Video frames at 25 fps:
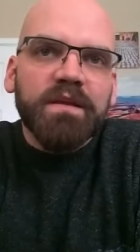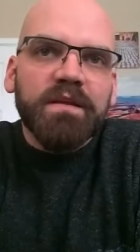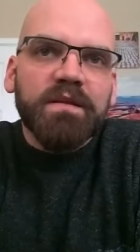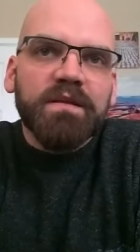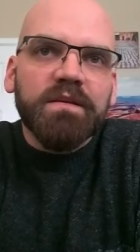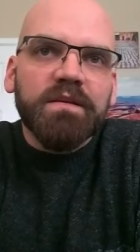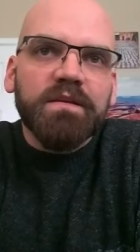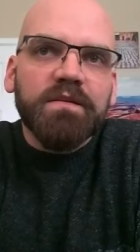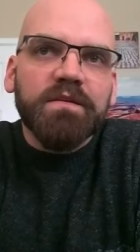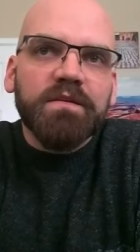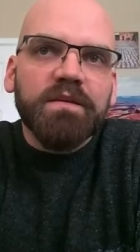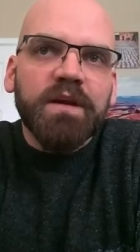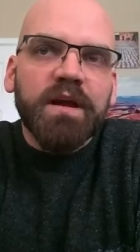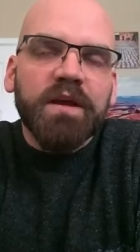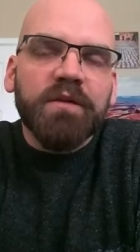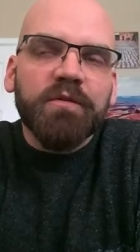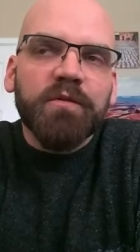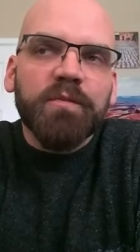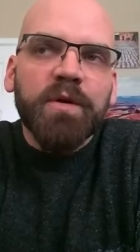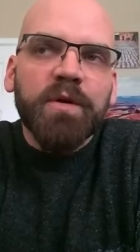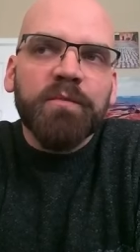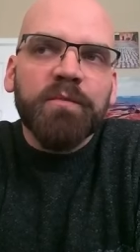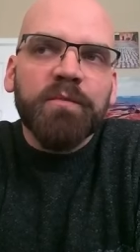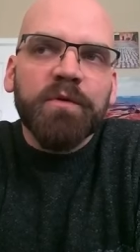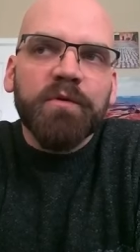you, you got to
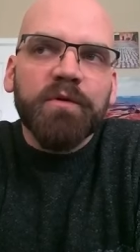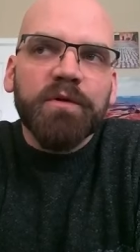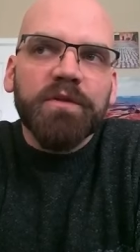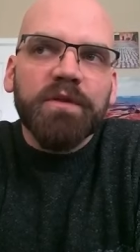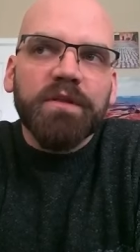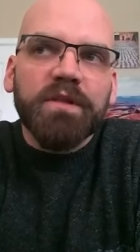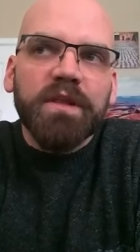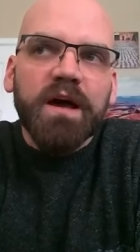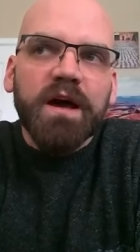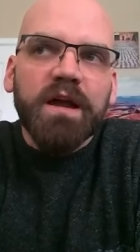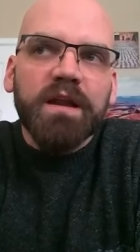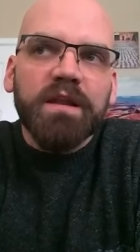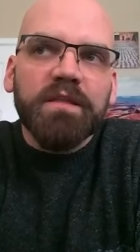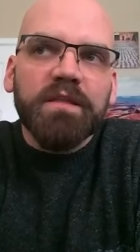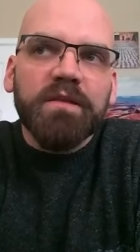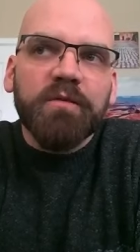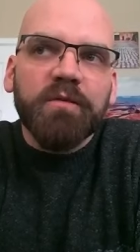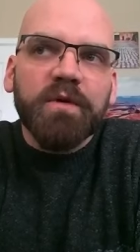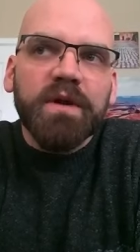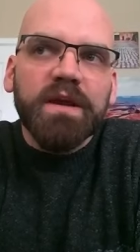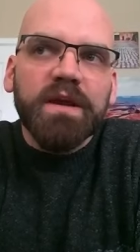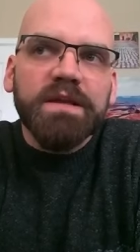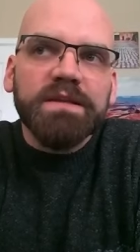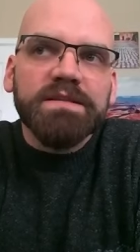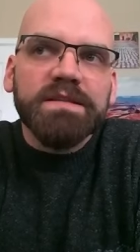remember with a lot of the
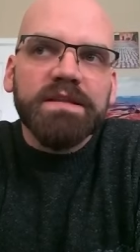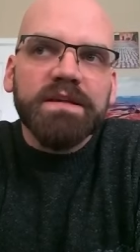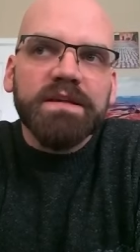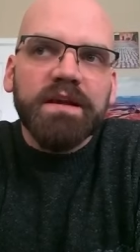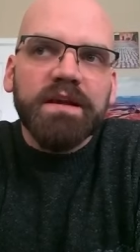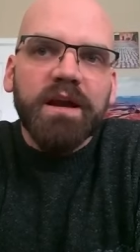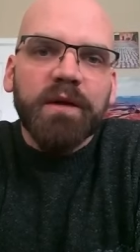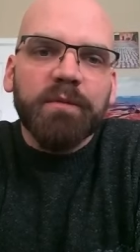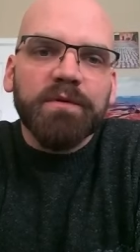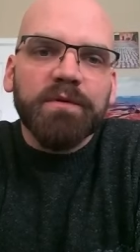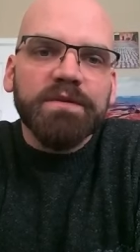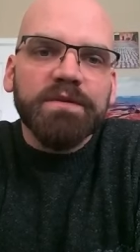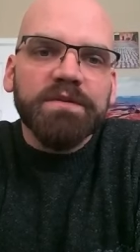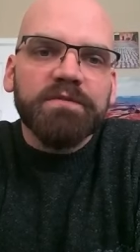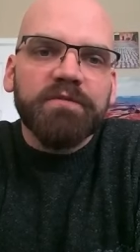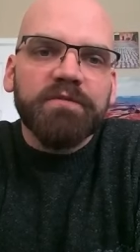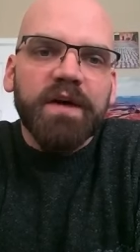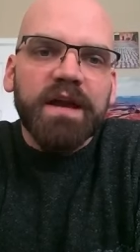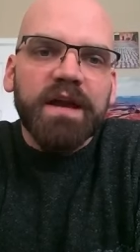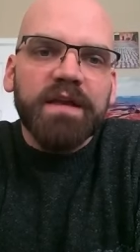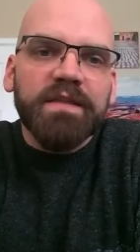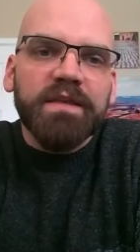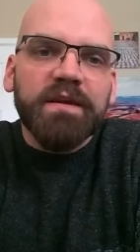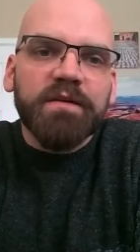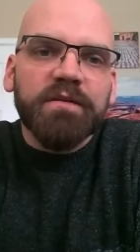ways that couples
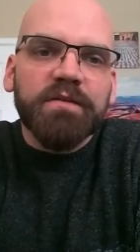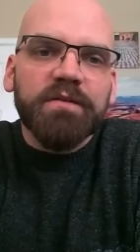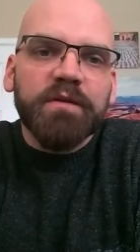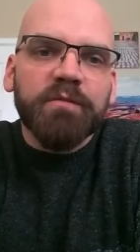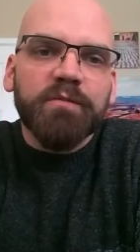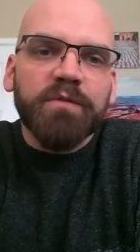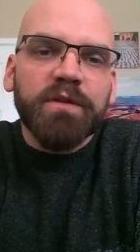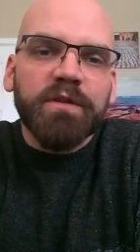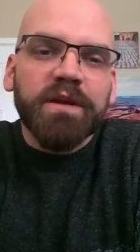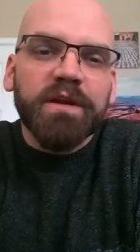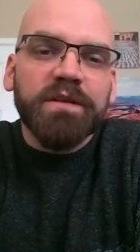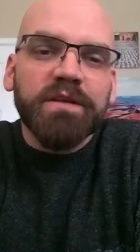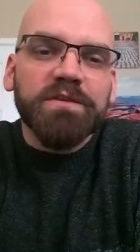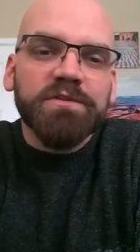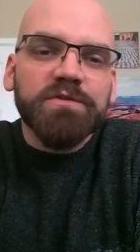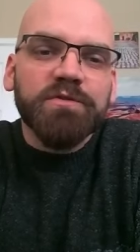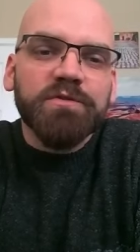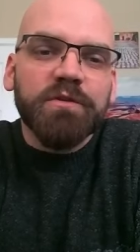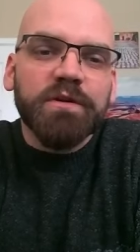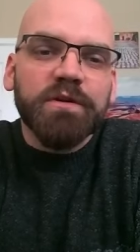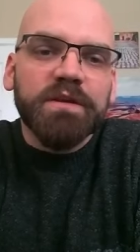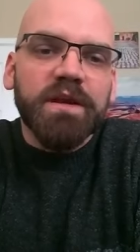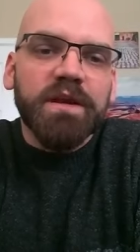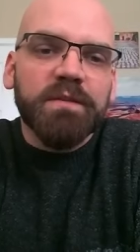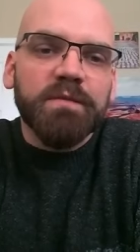fight they, they're playing the
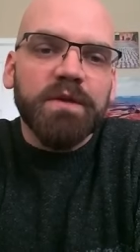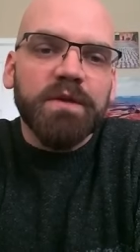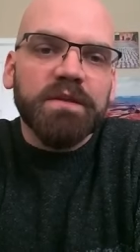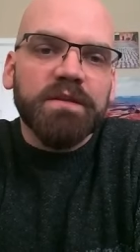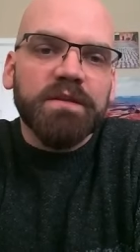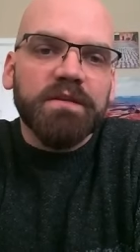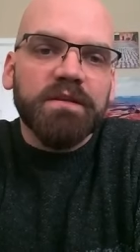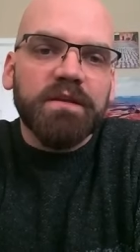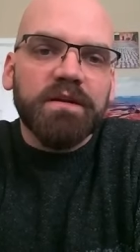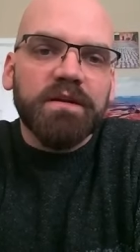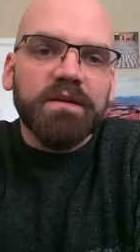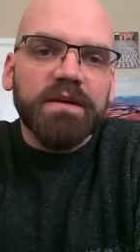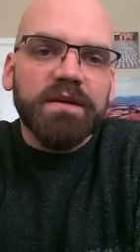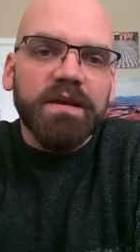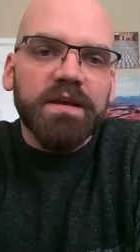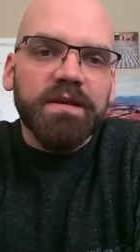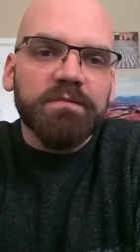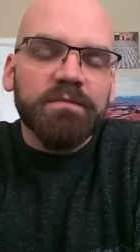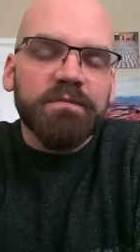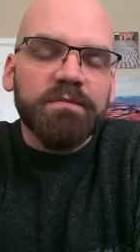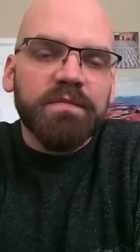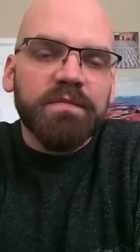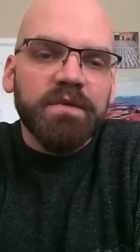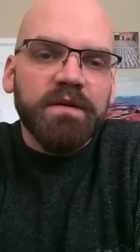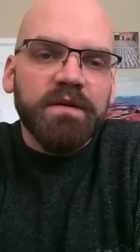short game not the long
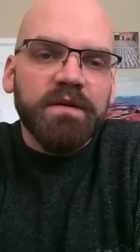game